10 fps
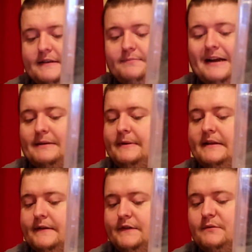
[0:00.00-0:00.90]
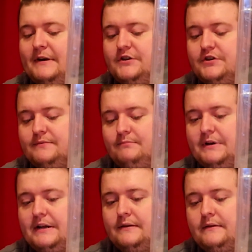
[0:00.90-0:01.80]
surprise me too much,
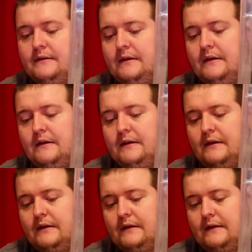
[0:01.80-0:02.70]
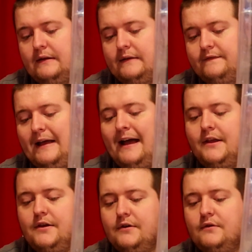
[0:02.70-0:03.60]
but
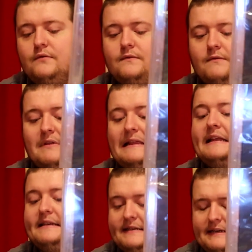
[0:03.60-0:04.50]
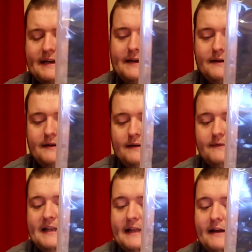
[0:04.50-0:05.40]
value listing, and
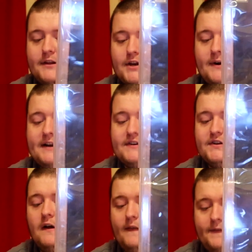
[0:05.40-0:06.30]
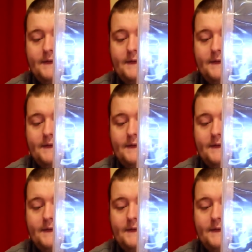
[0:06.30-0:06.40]
we take that with a grain of salt,